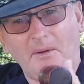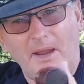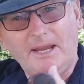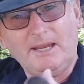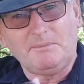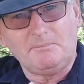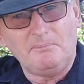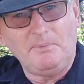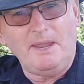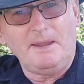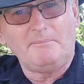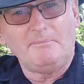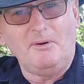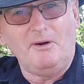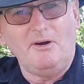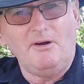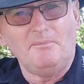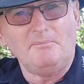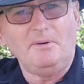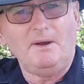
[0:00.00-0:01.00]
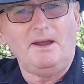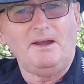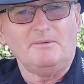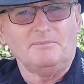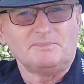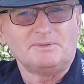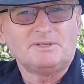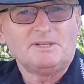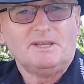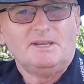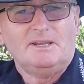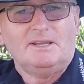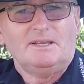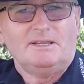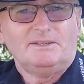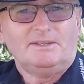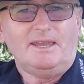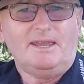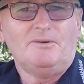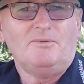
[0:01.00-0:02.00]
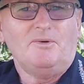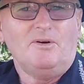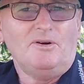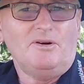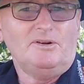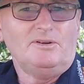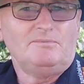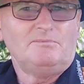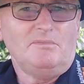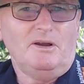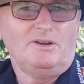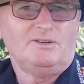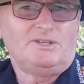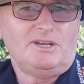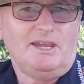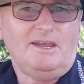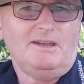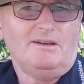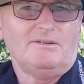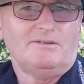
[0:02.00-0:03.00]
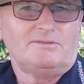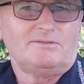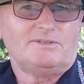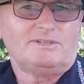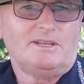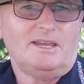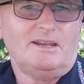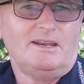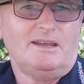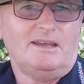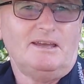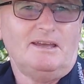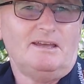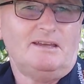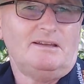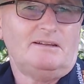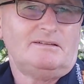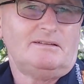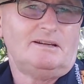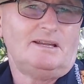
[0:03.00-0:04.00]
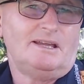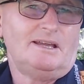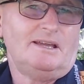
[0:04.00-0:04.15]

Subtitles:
back buying pubs. They want motels that are